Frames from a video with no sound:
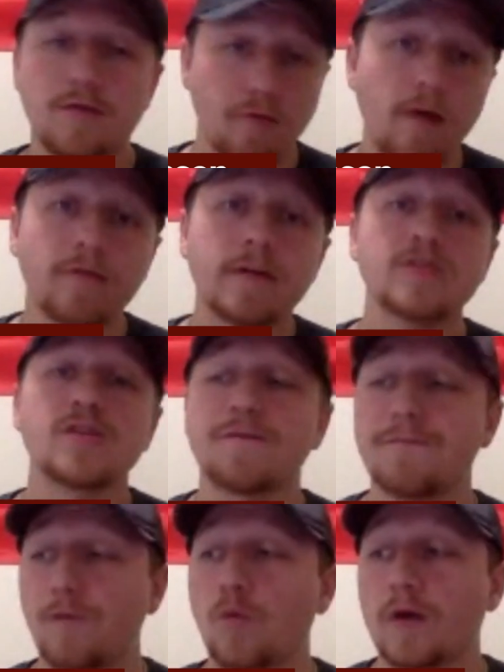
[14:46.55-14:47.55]
the Roadrunners are
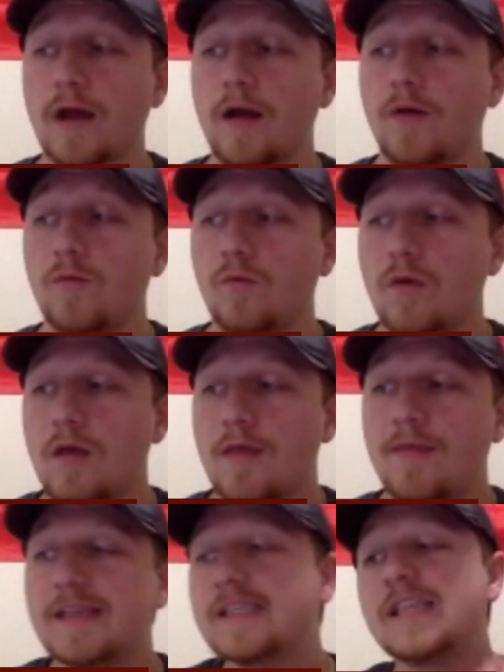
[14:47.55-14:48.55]
4-0.
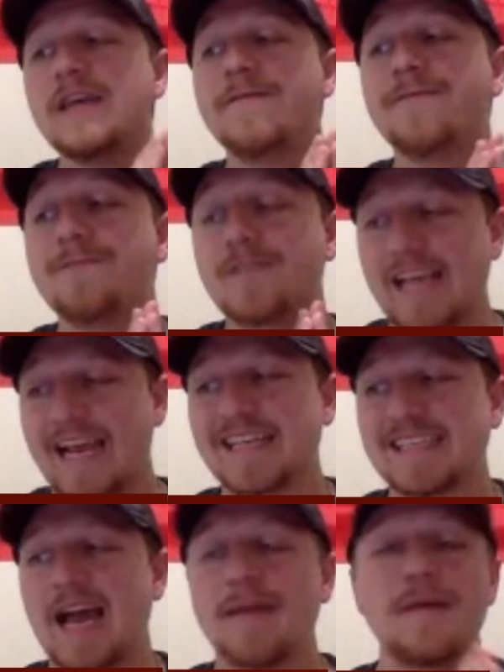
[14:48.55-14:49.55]
This is the
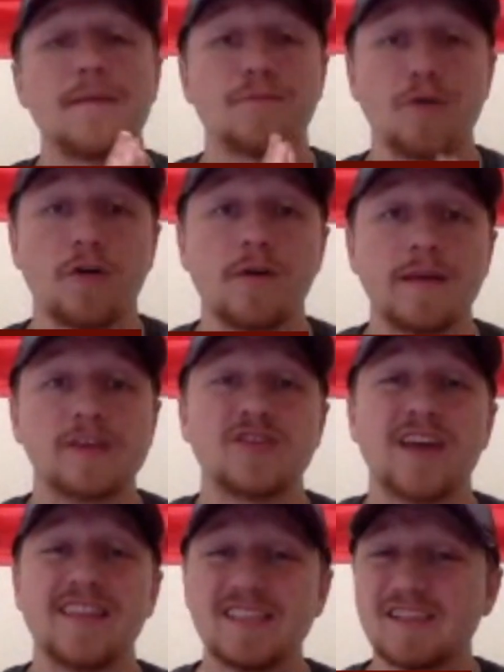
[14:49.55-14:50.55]
second time in program
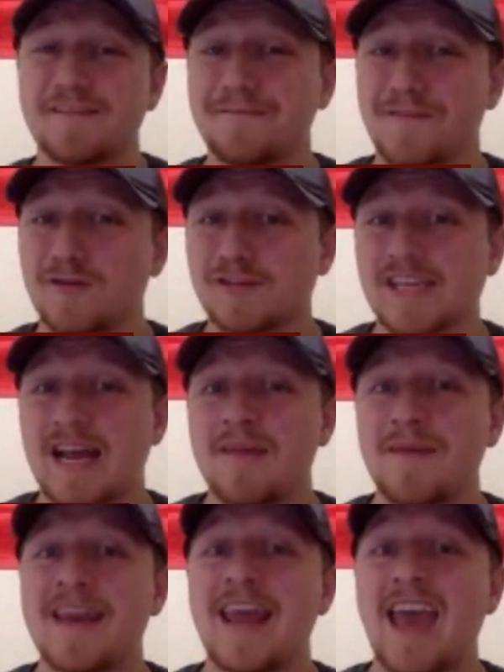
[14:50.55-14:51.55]
history, and this is the first
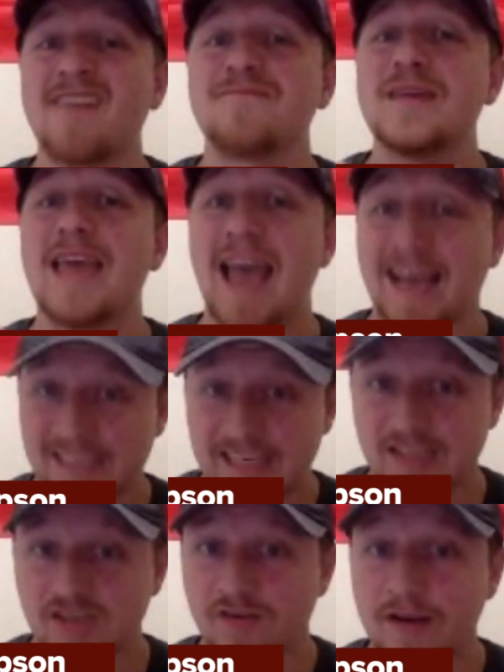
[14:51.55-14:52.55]
time in FBS
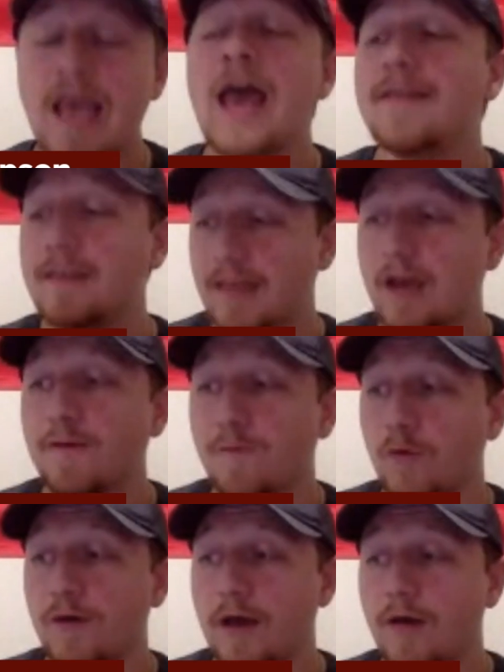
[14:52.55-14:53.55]
history that they are
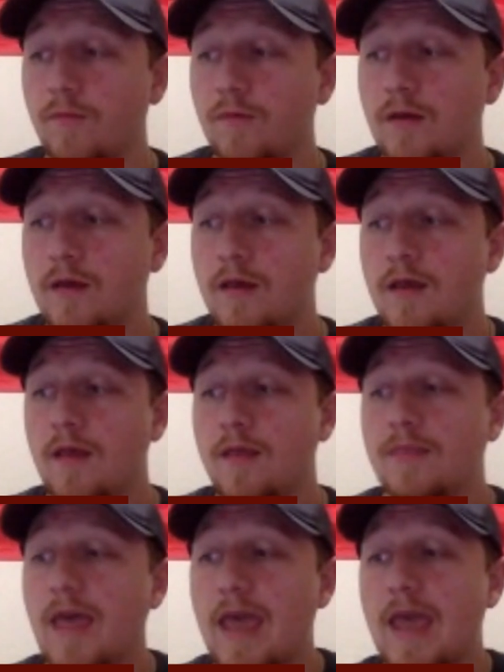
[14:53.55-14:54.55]
4-0.
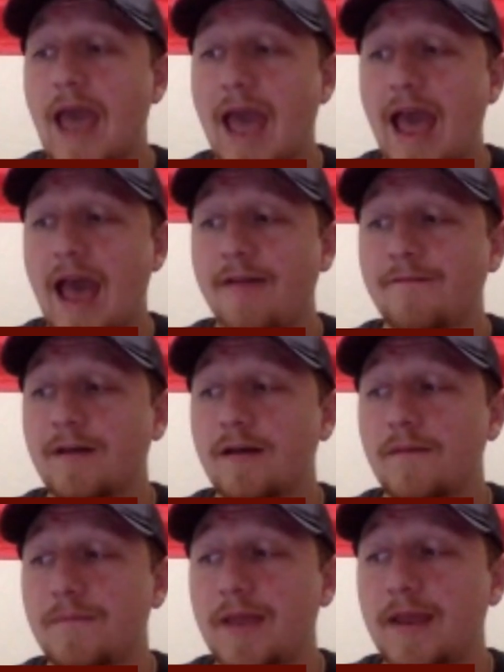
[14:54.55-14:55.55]
They have
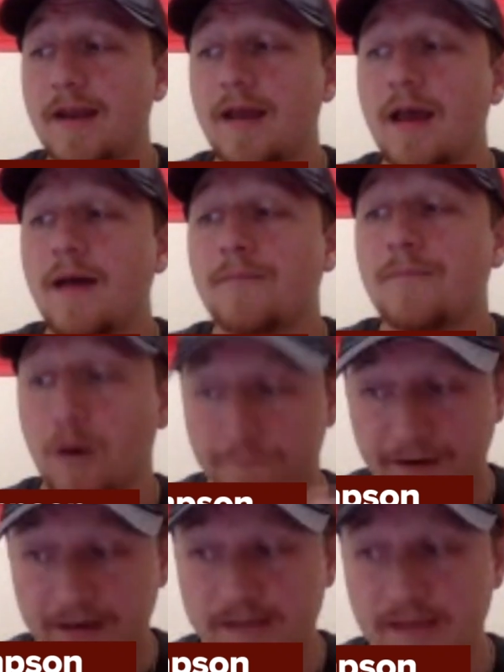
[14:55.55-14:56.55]
been
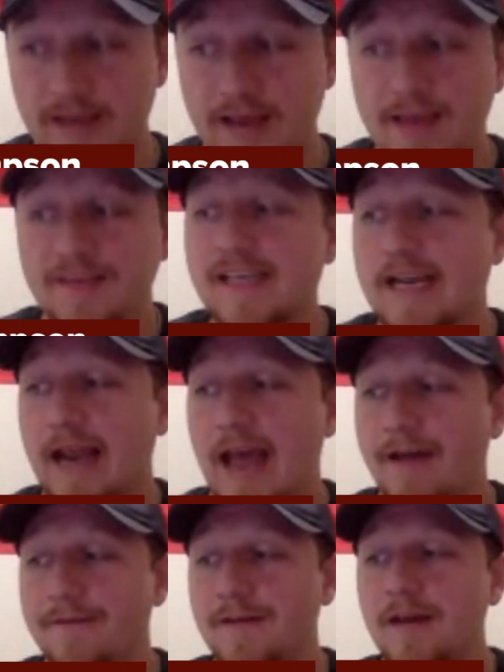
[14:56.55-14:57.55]
perfect in the second
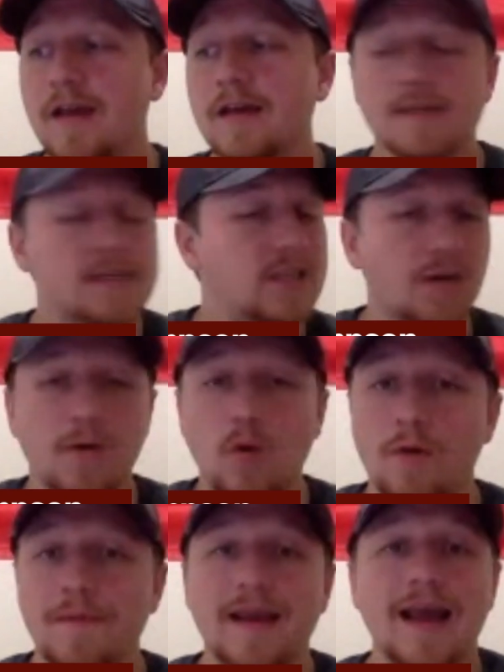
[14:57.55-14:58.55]
half. Sincere
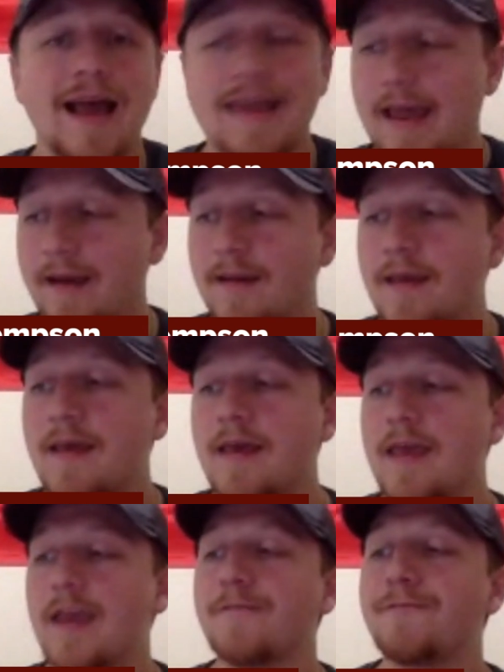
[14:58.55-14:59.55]
McCormick, again,
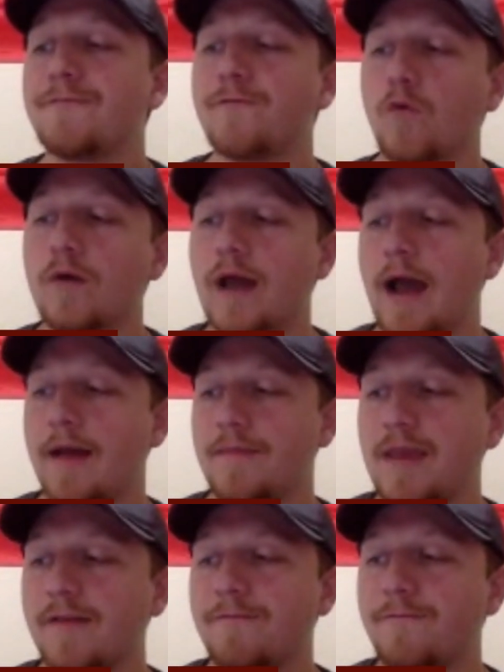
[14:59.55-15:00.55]
he had
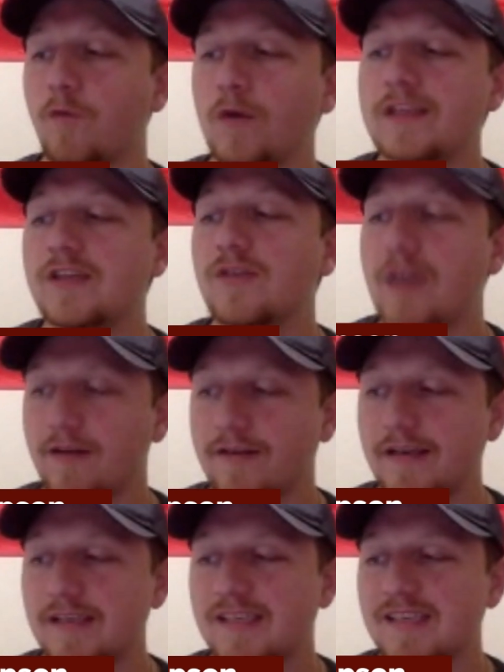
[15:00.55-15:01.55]
42
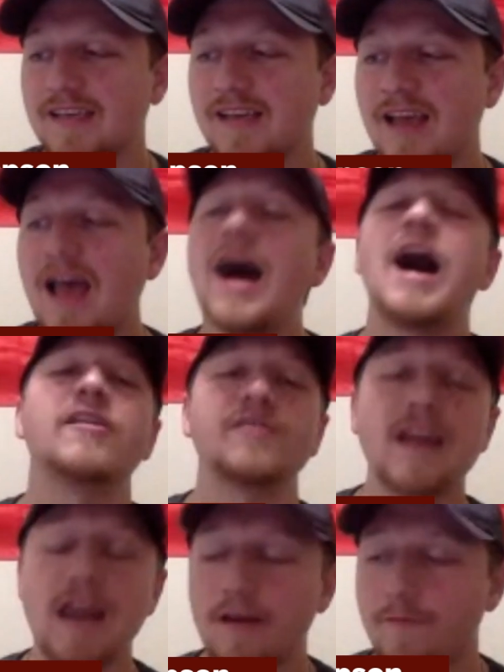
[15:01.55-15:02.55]
carries,
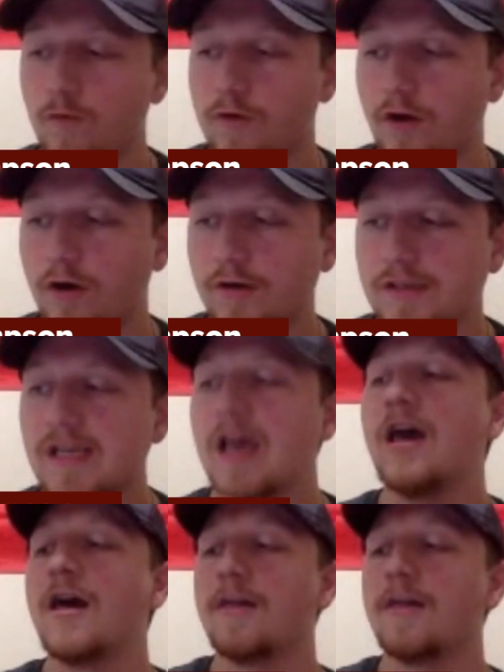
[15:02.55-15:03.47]
184 yards,